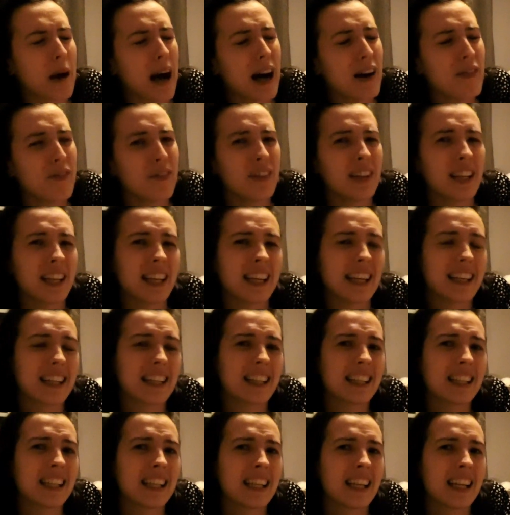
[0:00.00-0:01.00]

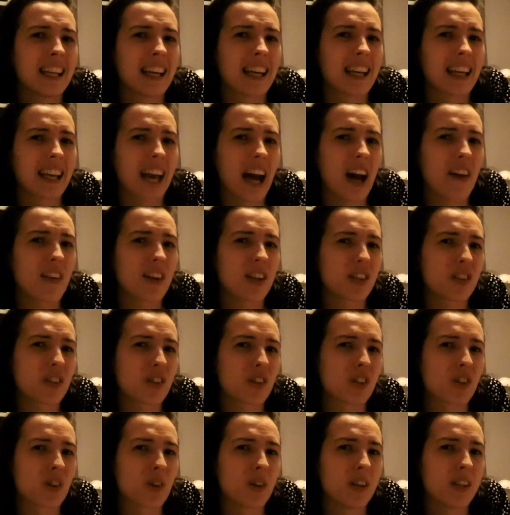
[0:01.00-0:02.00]
baffling
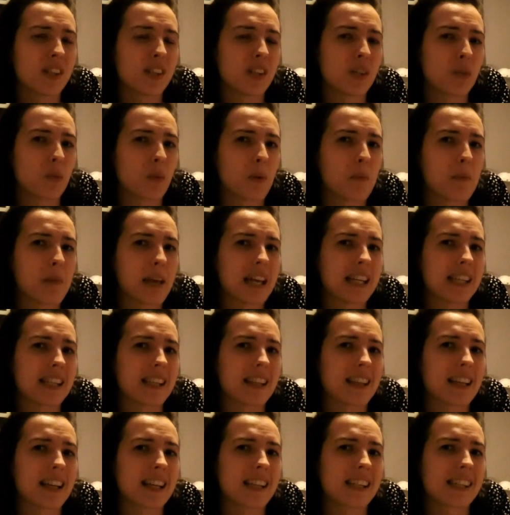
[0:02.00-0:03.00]
character choices were made
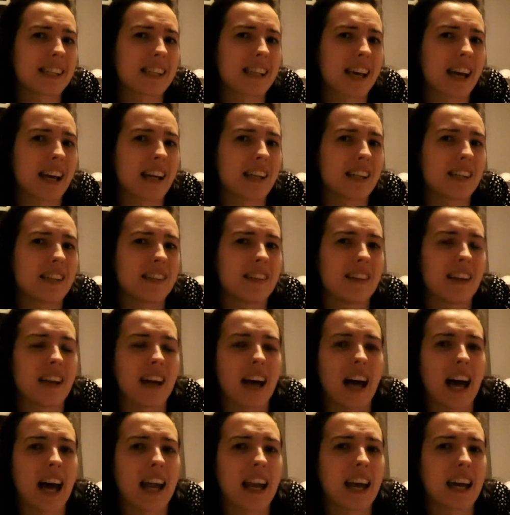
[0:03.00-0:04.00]
in this. I
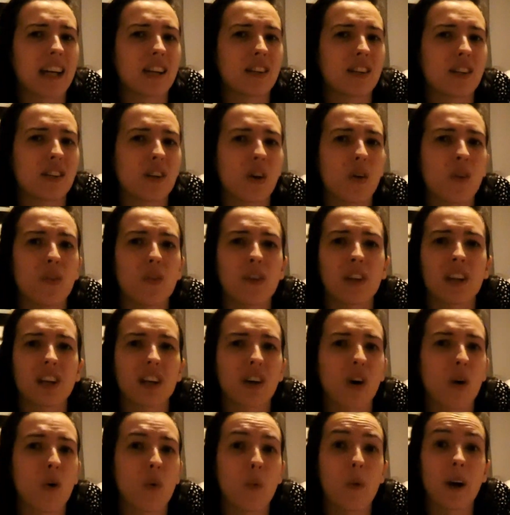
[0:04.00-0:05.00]
don't really
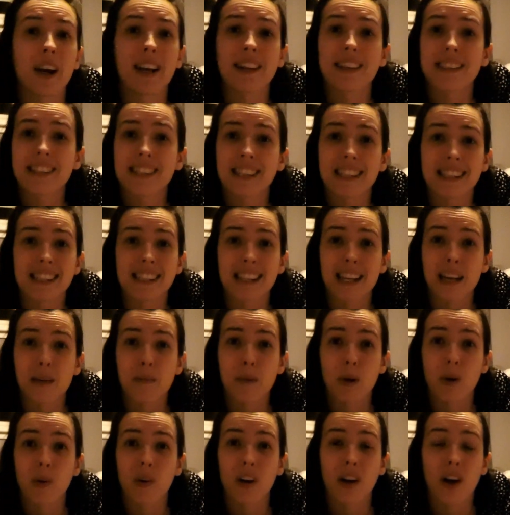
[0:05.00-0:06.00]
know what else to say
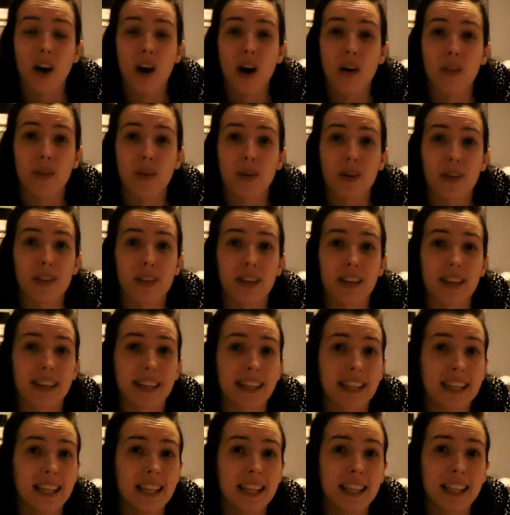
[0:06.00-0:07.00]
about it other
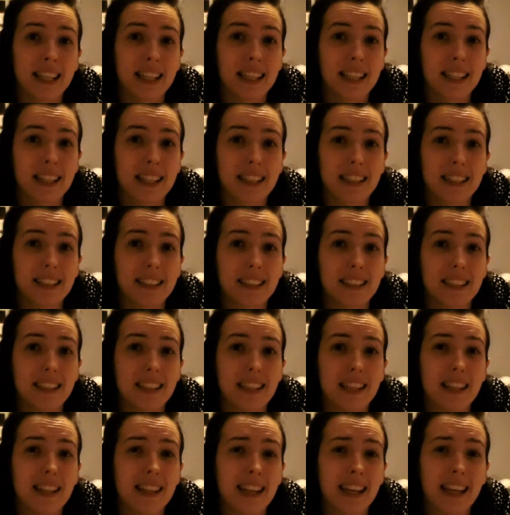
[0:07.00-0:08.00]
than
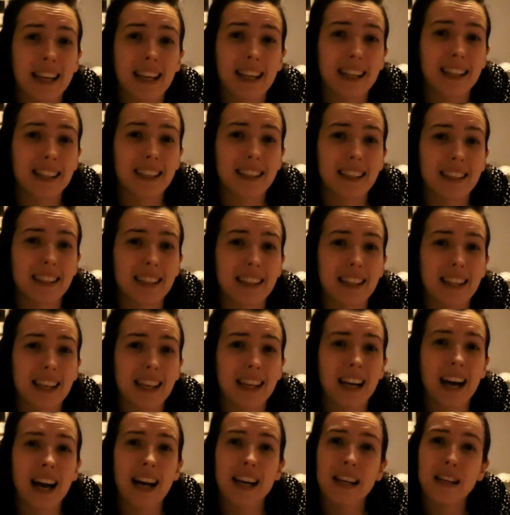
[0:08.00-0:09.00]
they
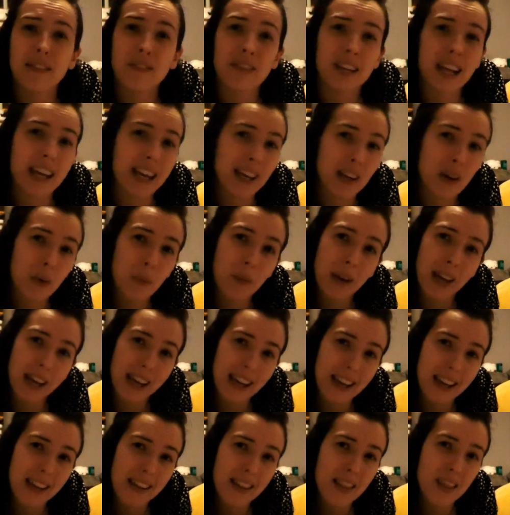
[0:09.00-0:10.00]
kind of take
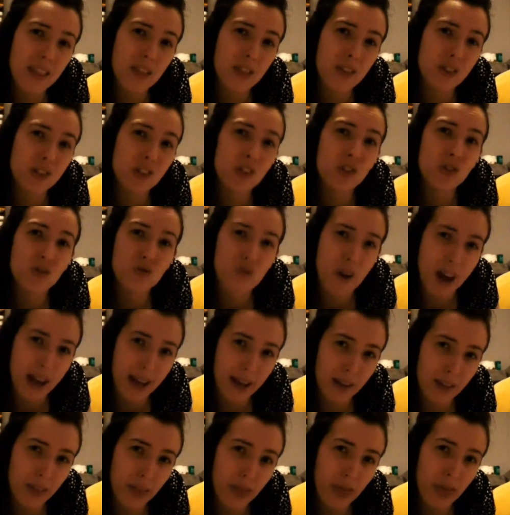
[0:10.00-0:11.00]
away the
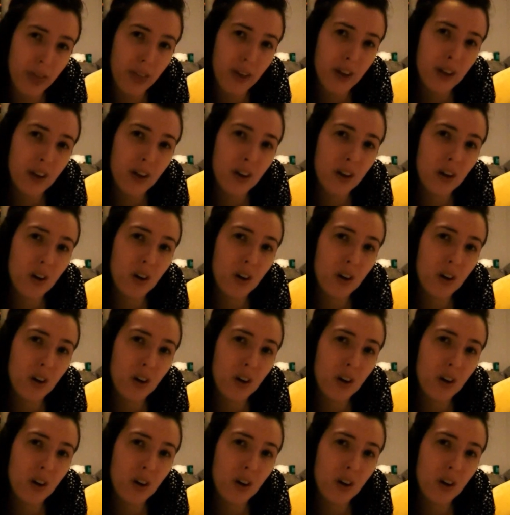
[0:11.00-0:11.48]
strength